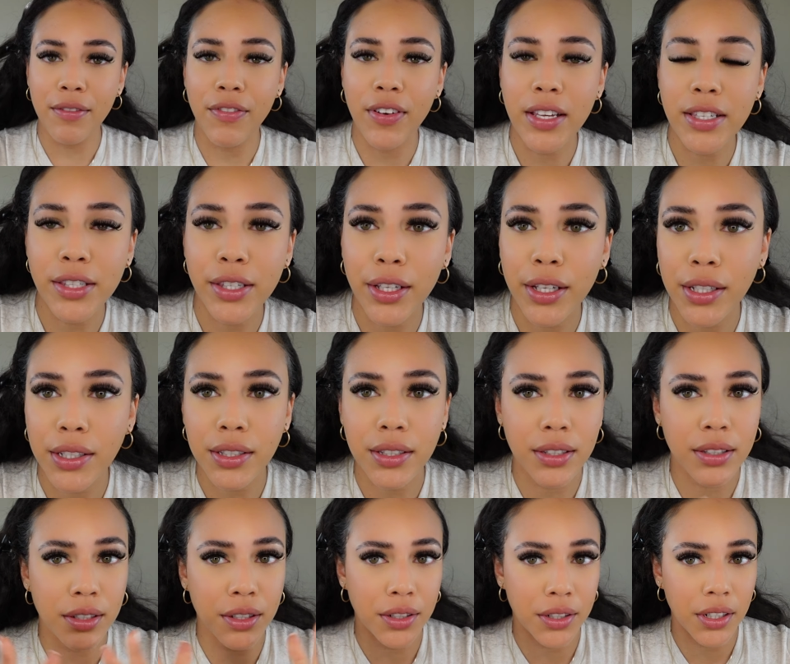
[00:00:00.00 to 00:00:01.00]
face
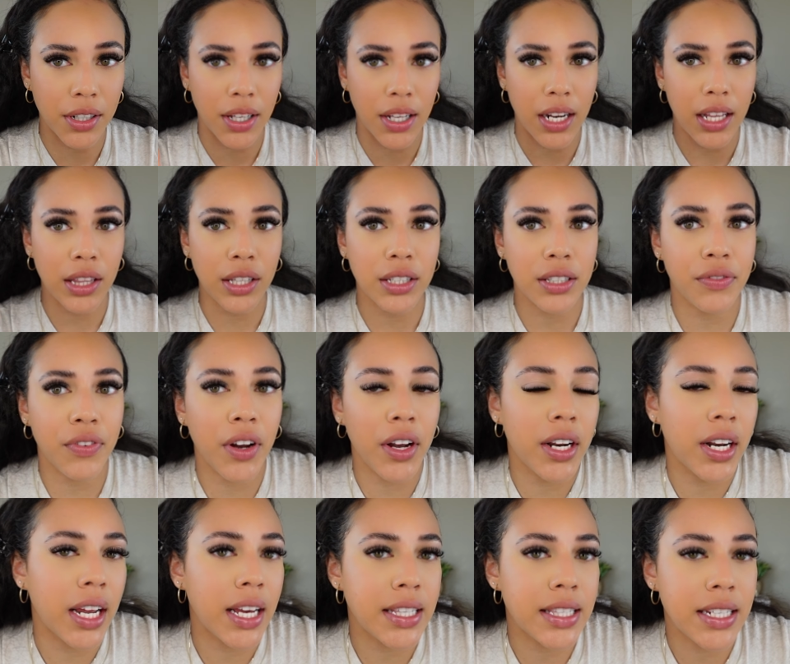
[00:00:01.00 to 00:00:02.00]
looks good. It looks very
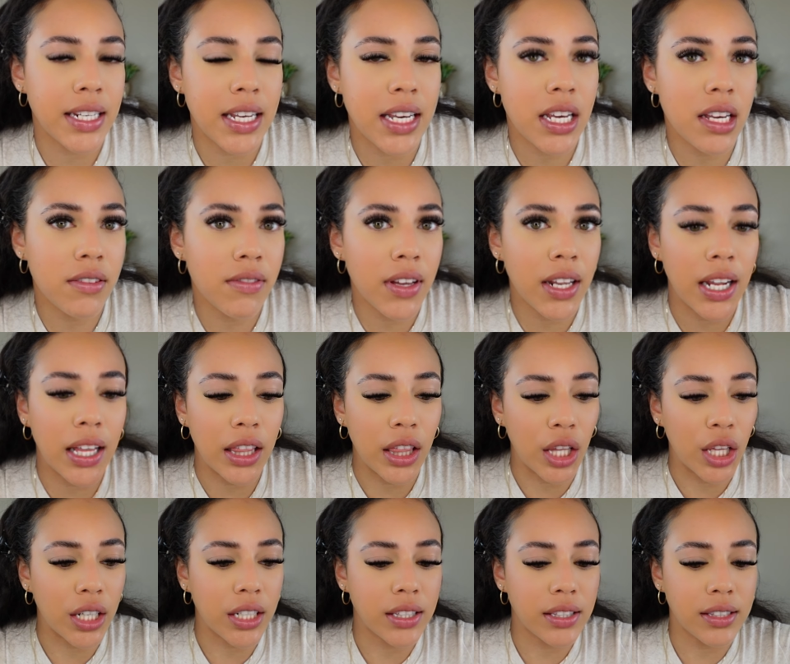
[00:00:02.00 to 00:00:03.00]
nice and even. It
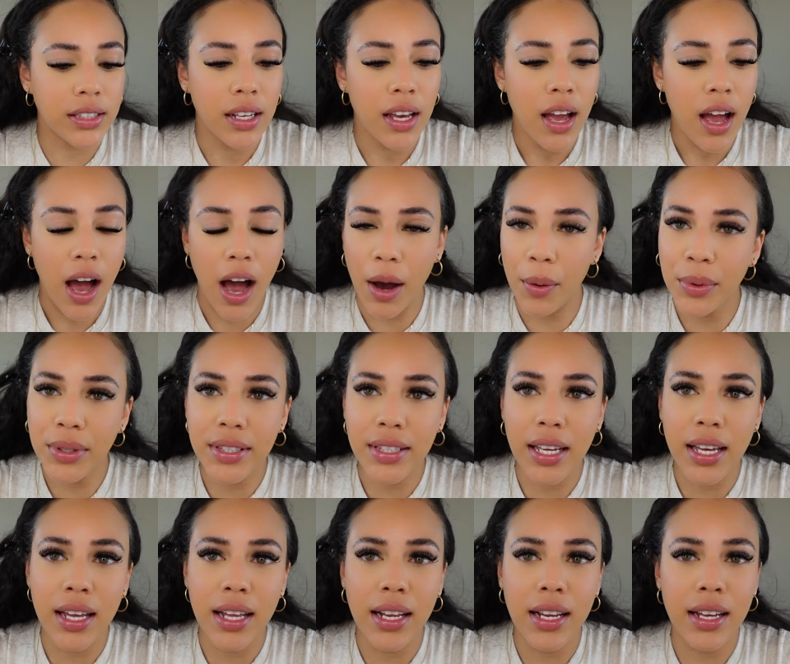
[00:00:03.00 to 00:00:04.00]
looks, I would
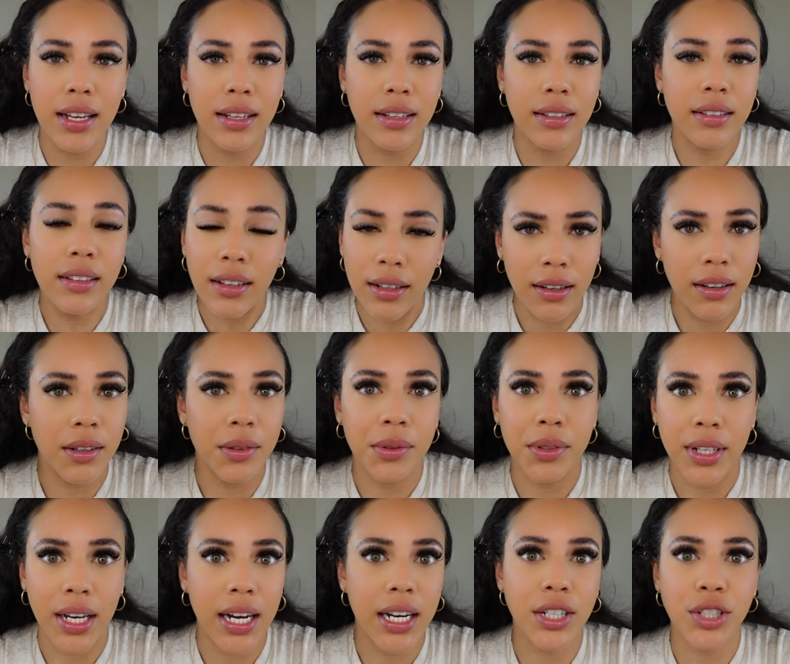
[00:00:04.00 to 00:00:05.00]
say, you know,
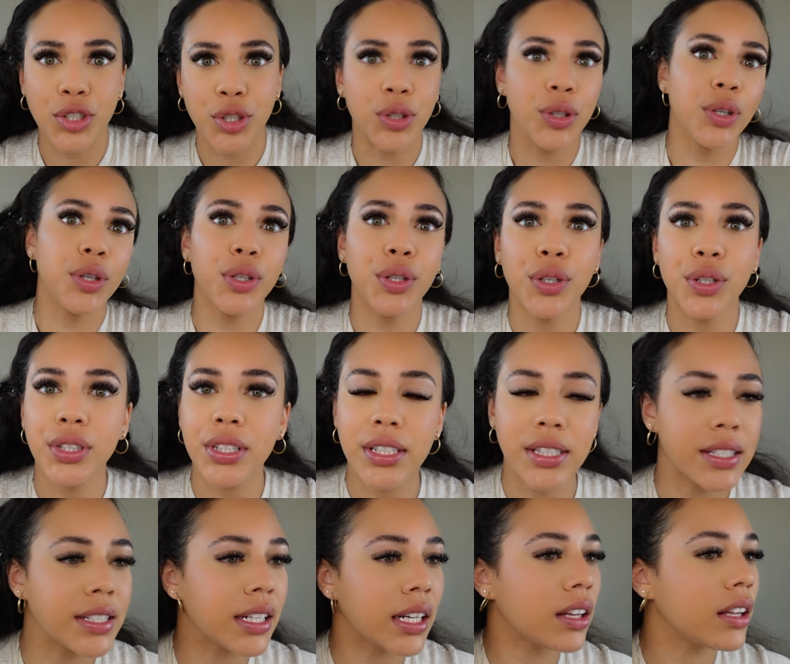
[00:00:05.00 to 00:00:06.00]
natural
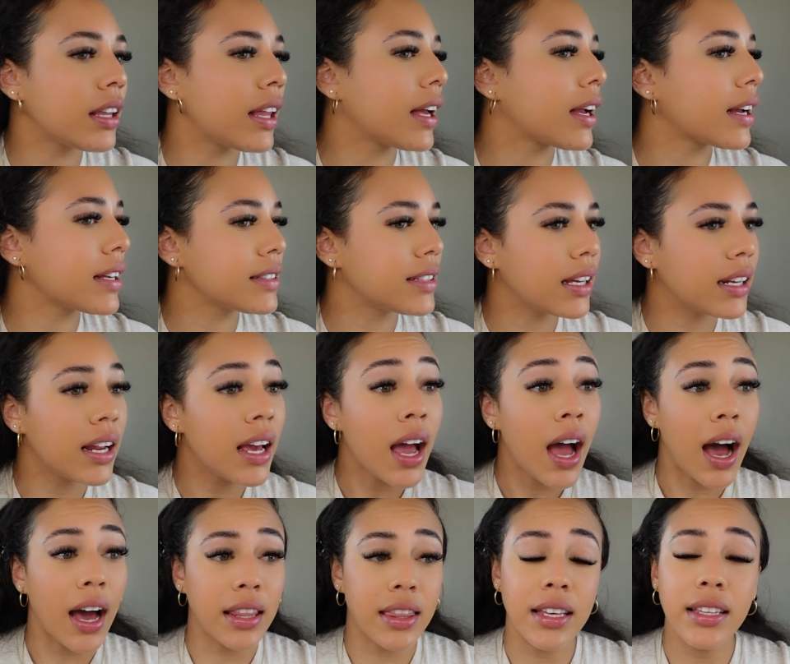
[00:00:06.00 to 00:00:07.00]
still. Like I said,
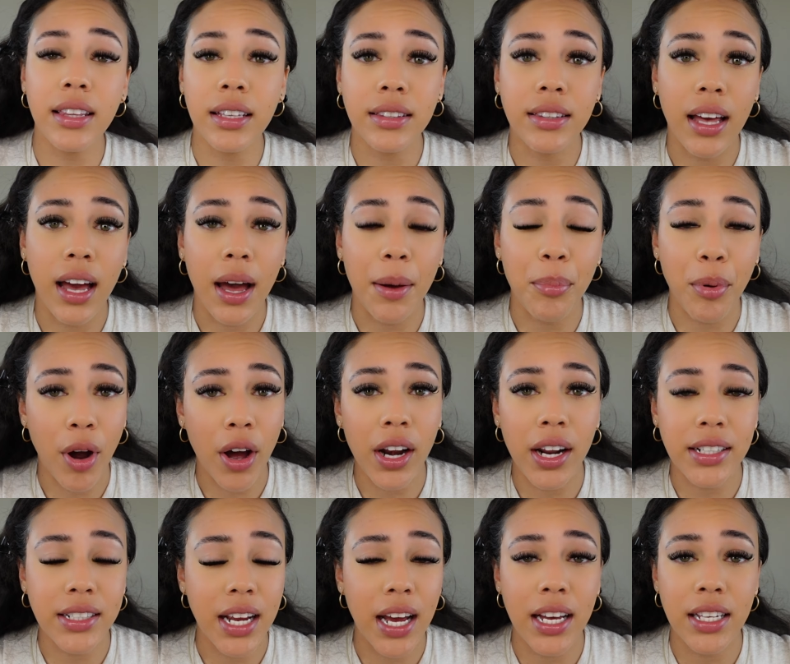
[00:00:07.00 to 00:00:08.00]
I think that that
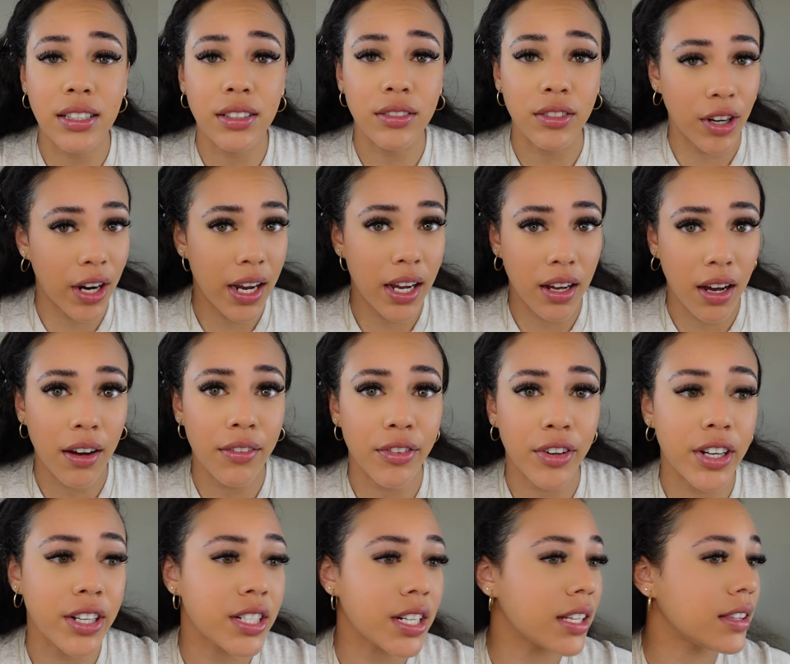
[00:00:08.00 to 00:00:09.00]
product has great
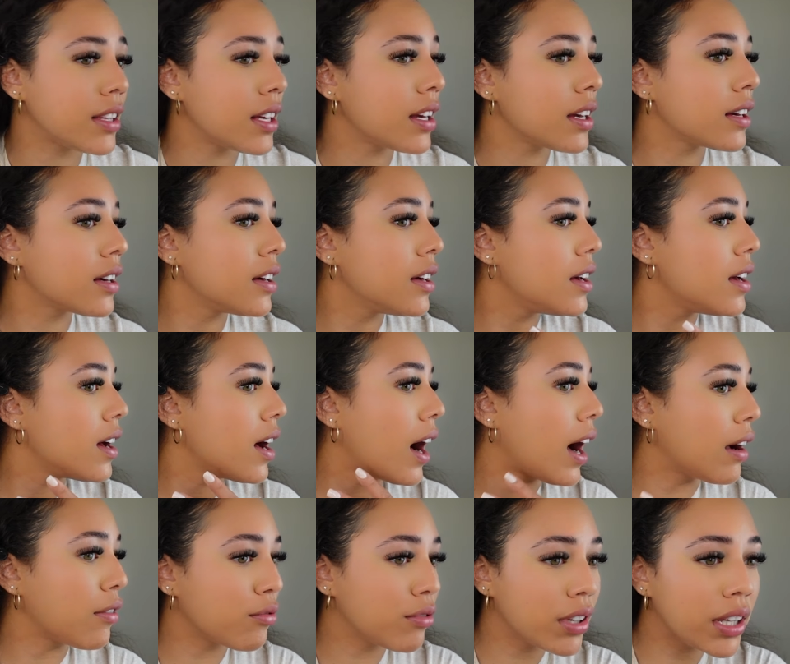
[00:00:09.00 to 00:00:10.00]
coverage. I think
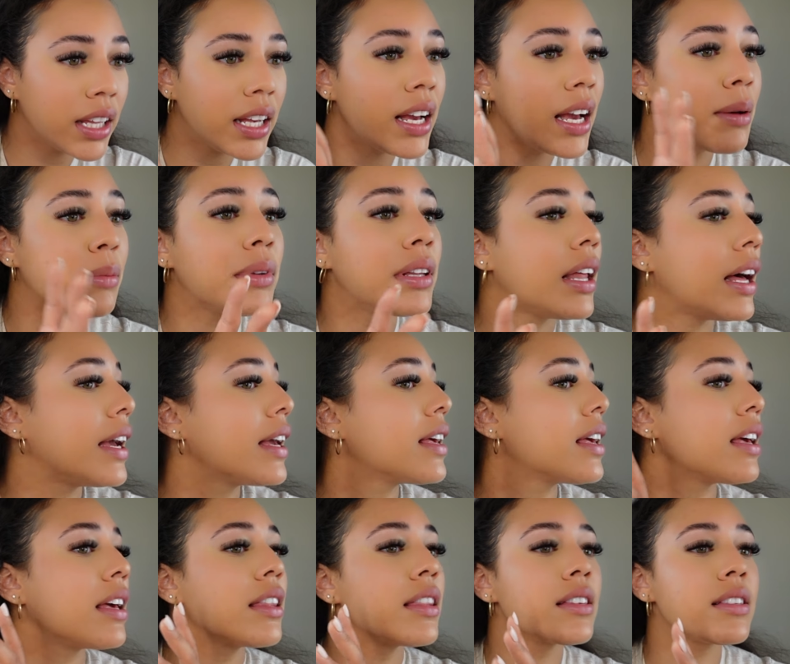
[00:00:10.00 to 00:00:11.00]
I really am
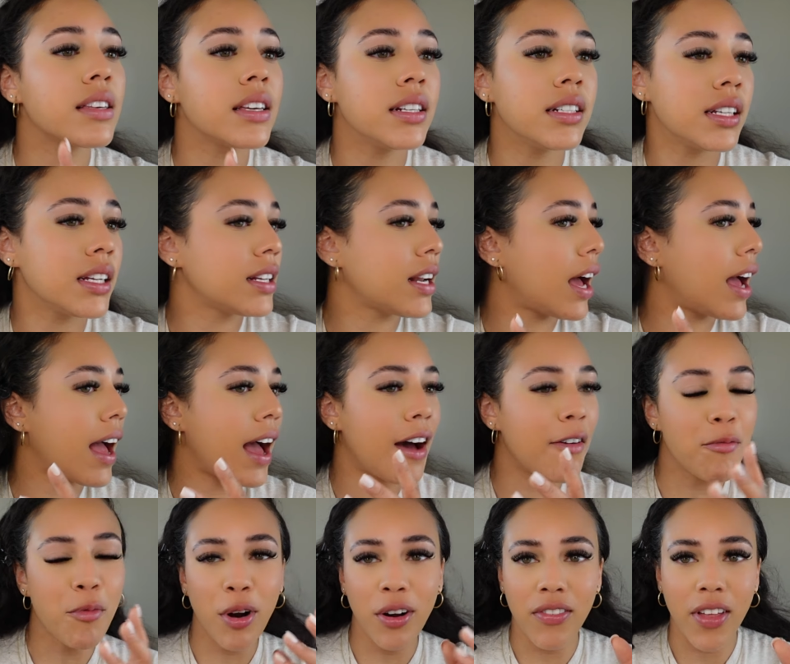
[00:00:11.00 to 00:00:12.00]
liking the skin tint. I
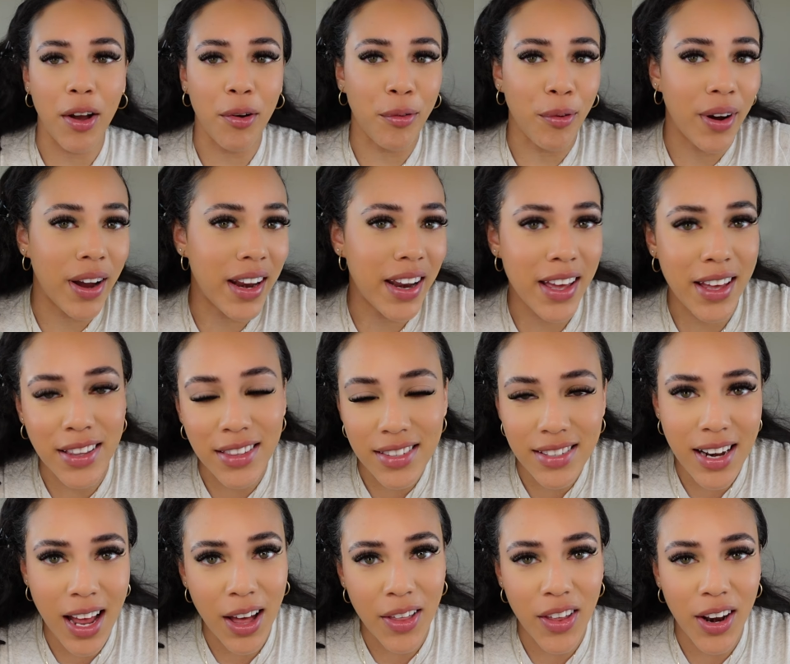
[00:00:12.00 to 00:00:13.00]
have more of that radiance
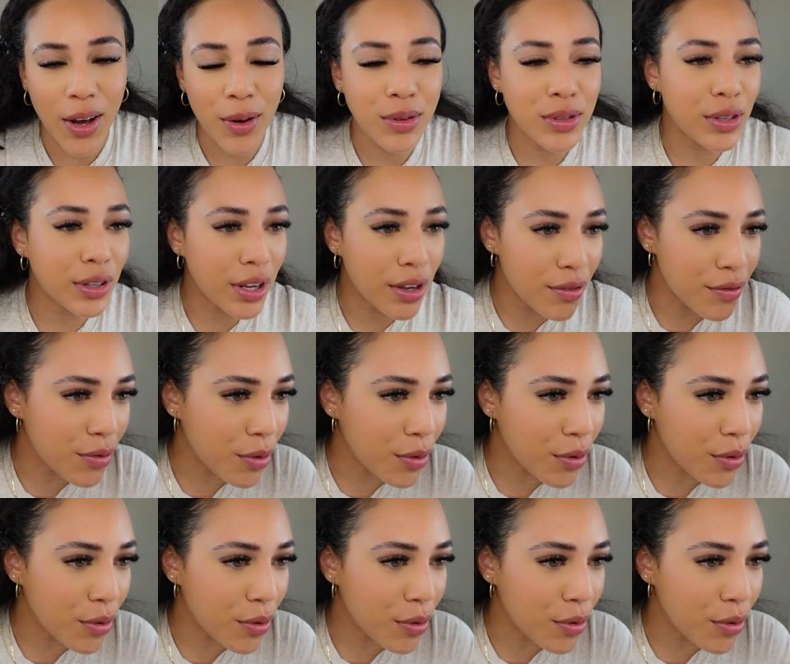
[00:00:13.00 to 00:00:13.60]
now that I was looking